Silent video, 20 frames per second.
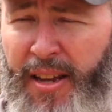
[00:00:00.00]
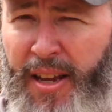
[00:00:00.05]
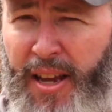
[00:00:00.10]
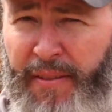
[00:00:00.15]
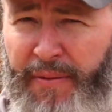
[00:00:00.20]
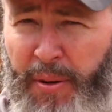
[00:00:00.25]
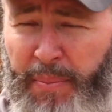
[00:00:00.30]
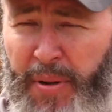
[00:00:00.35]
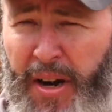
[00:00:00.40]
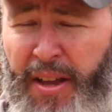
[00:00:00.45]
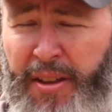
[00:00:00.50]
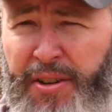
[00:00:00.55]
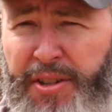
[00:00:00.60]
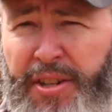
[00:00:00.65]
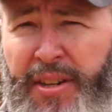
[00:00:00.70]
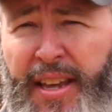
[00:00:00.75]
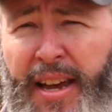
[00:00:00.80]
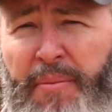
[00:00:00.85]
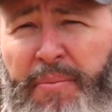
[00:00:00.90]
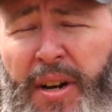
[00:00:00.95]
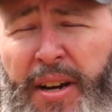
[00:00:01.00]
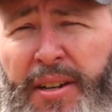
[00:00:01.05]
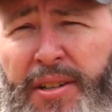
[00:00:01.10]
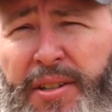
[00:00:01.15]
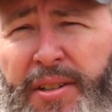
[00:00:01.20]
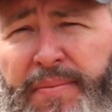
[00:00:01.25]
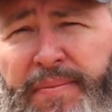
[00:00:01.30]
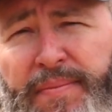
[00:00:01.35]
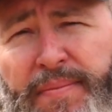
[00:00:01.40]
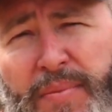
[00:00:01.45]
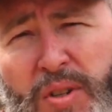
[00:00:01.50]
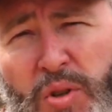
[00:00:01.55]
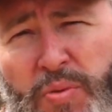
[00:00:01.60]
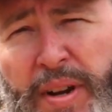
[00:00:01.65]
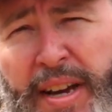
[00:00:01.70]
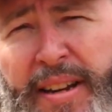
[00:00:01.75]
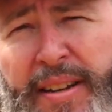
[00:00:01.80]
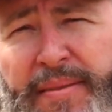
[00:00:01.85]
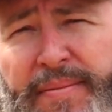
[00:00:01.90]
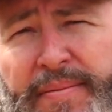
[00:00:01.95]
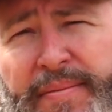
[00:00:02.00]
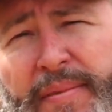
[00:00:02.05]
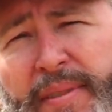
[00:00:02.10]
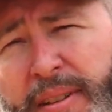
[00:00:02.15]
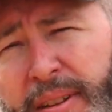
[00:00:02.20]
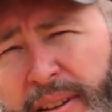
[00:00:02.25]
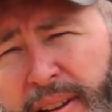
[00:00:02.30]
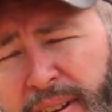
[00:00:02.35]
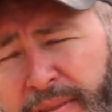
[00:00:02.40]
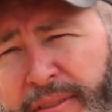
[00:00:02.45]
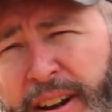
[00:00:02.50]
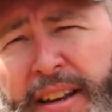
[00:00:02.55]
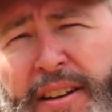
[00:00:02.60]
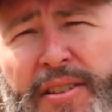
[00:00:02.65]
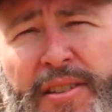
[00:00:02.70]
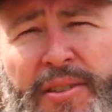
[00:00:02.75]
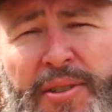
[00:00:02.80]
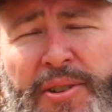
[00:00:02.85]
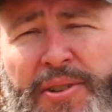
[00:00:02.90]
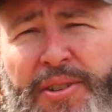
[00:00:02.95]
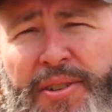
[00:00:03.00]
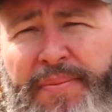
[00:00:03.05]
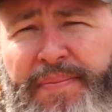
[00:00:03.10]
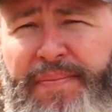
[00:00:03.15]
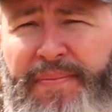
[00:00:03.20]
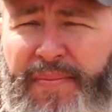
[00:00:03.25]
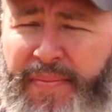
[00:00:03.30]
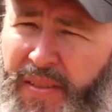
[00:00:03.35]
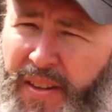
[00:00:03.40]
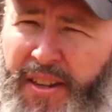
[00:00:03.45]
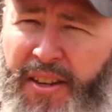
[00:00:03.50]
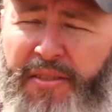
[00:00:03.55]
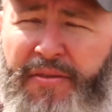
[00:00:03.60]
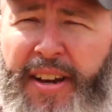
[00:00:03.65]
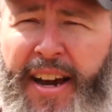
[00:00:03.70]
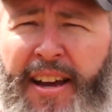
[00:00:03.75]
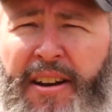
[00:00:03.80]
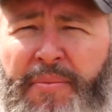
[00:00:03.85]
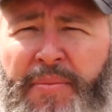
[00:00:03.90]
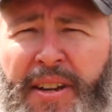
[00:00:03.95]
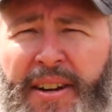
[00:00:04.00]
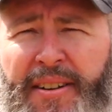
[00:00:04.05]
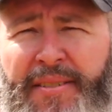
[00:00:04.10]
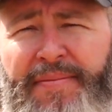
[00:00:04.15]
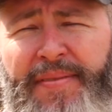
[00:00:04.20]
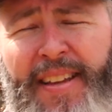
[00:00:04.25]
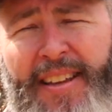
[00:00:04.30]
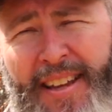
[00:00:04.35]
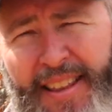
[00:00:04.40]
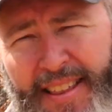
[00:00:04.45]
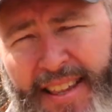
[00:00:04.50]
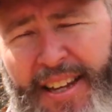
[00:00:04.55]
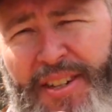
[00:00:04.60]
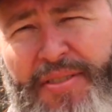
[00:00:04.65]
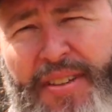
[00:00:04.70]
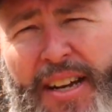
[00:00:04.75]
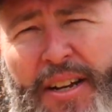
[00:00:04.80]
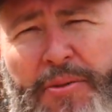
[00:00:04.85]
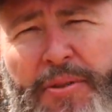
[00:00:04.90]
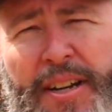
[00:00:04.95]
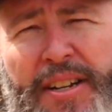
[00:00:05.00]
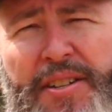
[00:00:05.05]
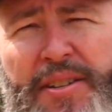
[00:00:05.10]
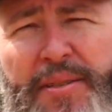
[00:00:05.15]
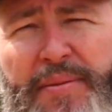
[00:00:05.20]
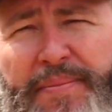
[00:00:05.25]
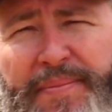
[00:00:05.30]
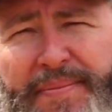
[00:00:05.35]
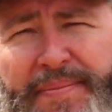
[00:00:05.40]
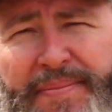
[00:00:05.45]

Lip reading: If it bothers you that much, sweat it and find a solution. You've got them there. Thanks for that question.